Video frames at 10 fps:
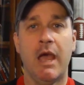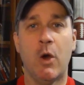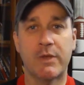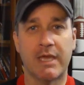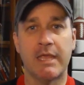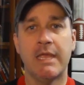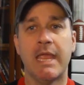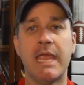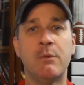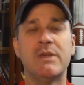Okay,
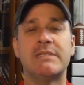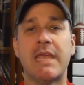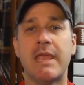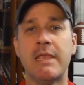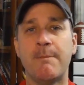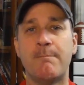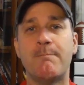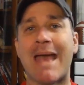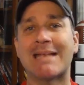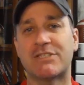it was a
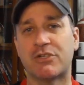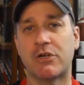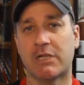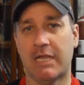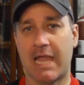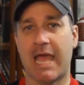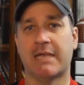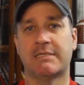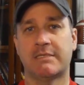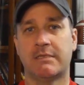master
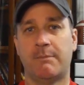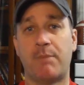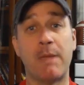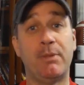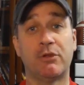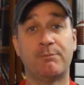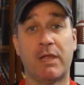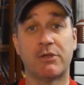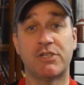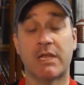class by Bill
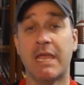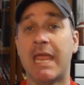Belichick.